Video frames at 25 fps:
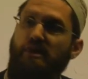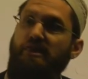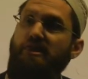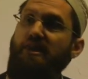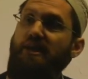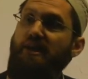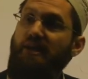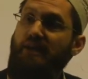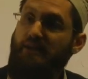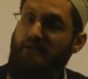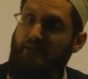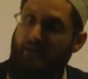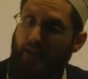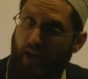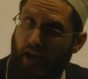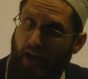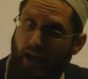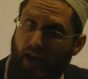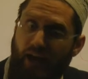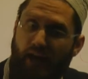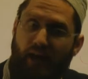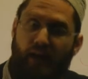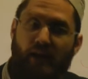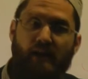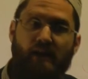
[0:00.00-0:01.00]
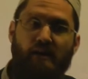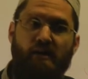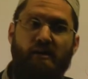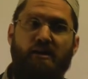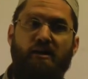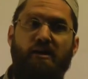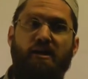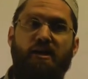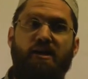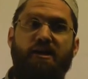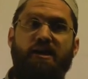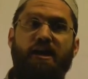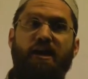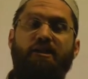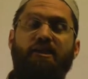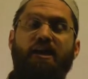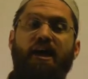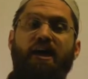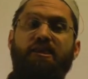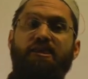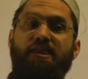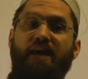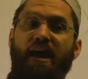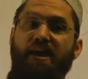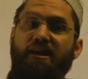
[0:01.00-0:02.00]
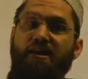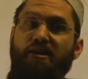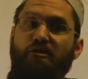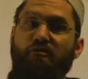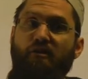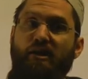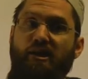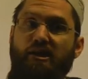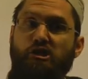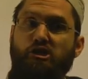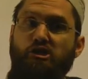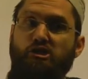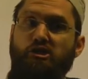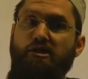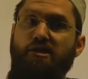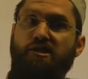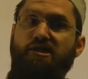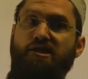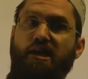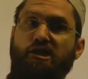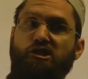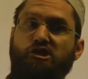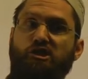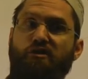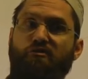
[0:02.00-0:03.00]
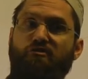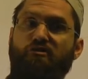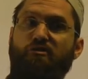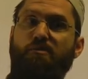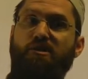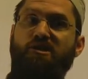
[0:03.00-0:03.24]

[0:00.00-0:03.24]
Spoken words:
Thin as a hair. Yeah, that narration is actually from